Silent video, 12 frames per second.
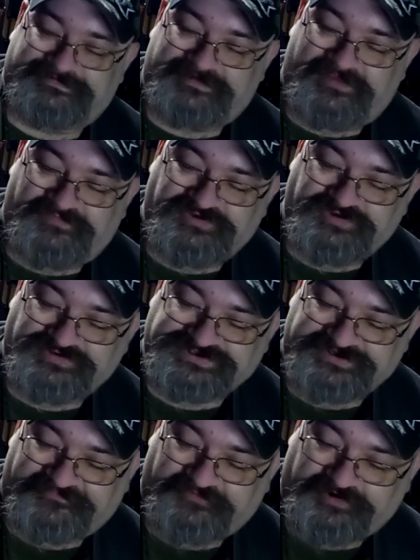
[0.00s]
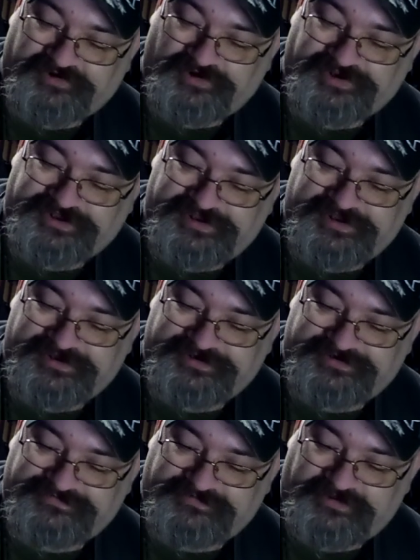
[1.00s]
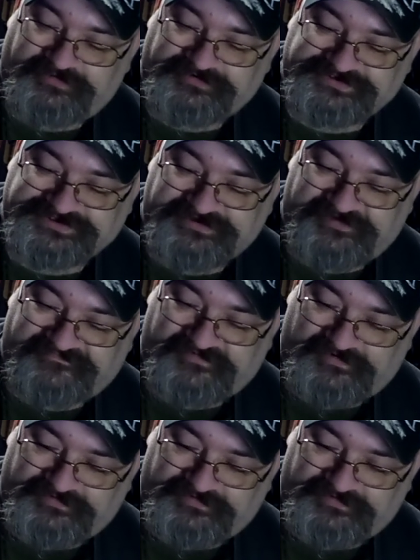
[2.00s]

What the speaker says: I've been using it for cooking and other stuff. Oh,